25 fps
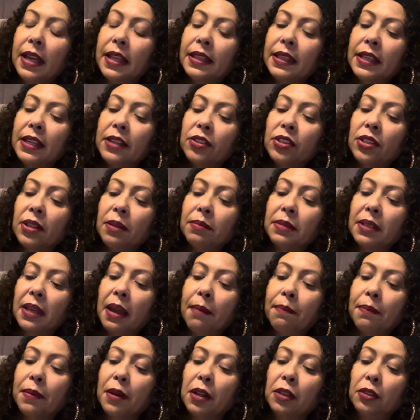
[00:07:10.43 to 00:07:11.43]
There's some
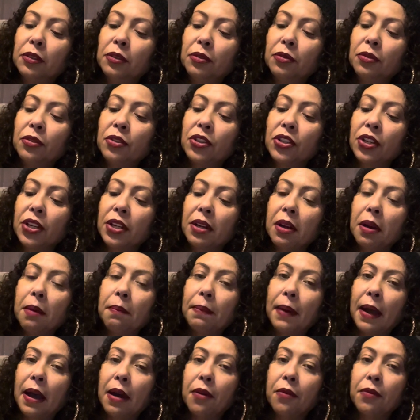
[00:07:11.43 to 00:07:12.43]
type of illusion
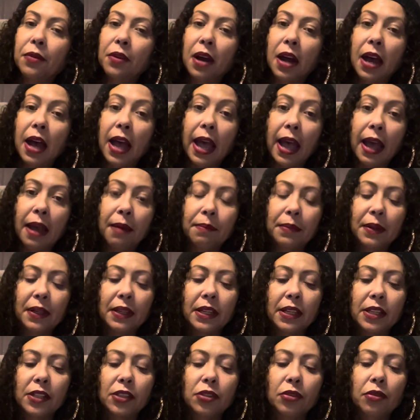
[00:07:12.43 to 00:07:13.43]
about a
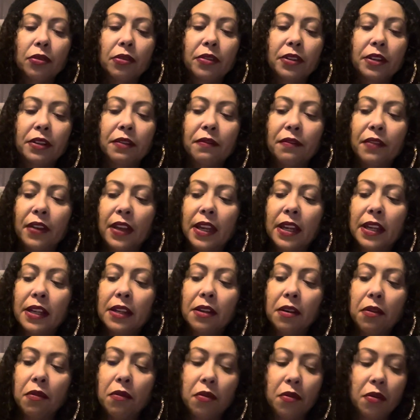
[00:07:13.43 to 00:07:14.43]
happiness or an
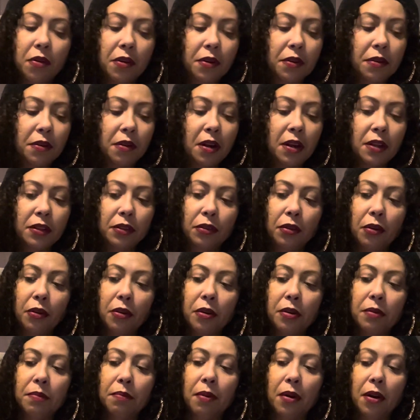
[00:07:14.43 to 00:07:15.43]
event or a
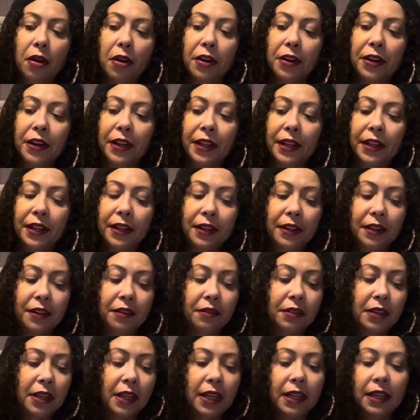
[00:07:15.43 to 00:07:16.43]
third party,
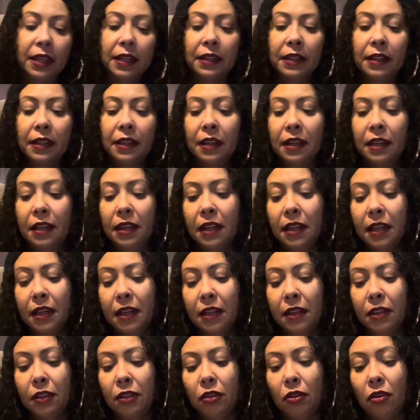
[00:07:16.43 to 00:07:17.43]
okay?
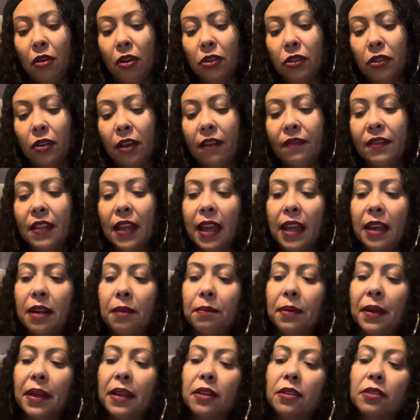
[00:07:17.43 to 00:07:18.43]
You also have the Eight of
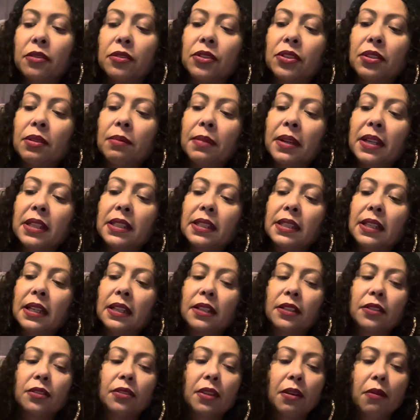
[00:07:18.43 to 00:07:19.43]
Pentacles. Somebody's
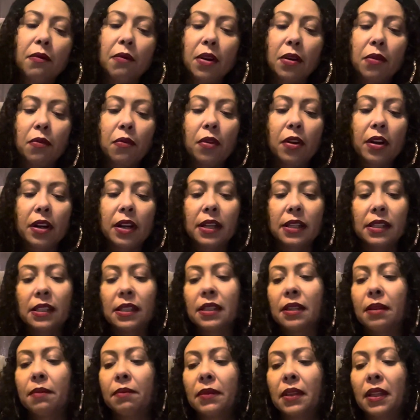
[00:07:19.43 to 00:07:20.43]
telling you they want to work on
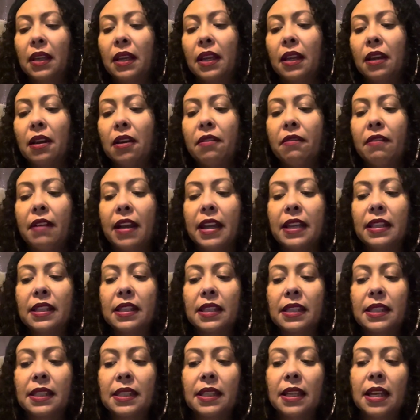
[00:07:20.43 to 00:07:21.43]
something, all right?
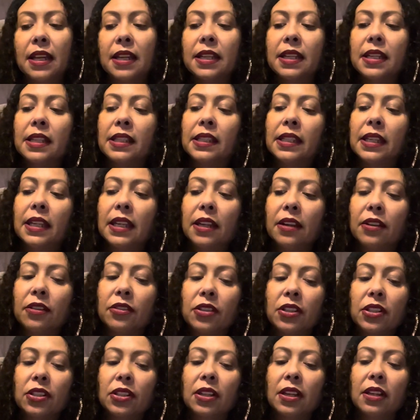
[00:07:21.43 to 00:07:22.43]
The Sun is here.
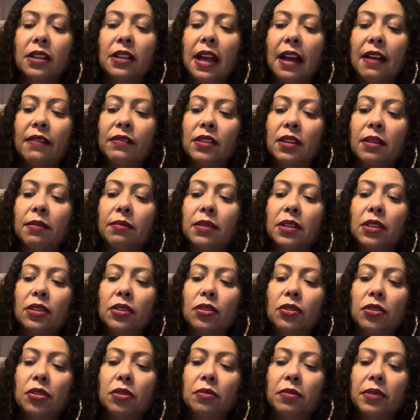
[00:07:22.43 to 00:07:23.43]
This could have something to
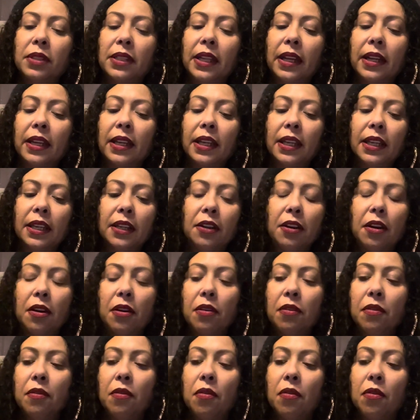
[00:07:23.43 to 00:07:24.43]
do with their
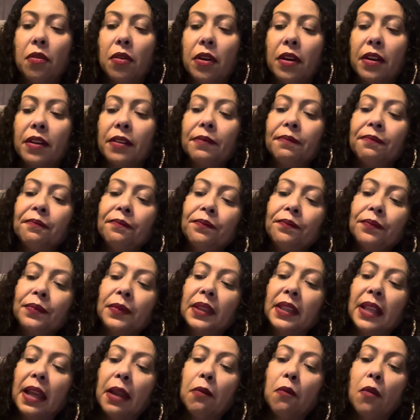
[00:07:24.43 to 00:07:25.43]
ego or
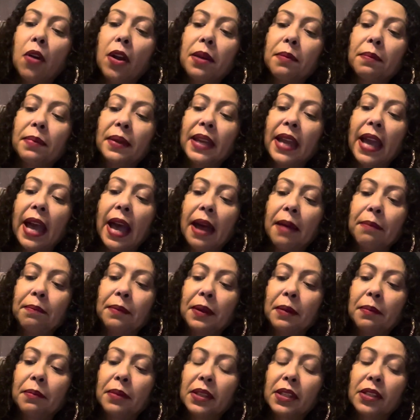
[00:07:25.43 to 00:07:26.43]
they want to be
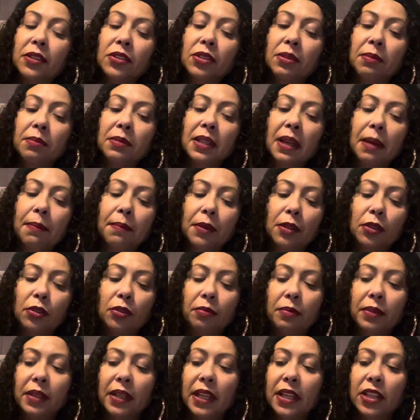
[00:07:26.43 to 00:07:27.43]
happy, but there's some type of
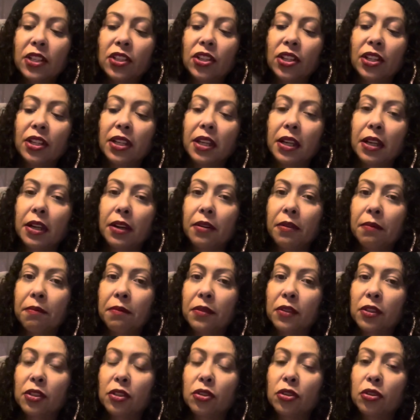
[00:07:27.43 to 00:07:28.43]
illumination here
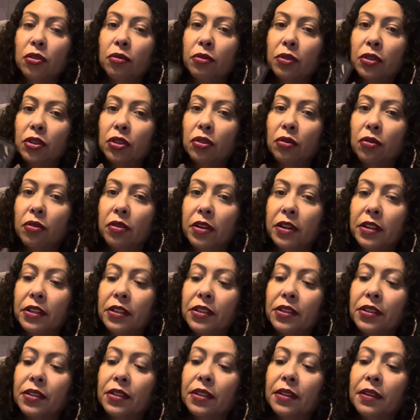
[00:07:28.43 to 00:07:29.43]
with the Two of
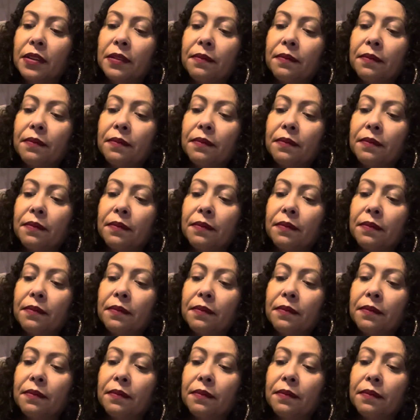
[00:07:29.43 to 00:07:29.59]
Swords.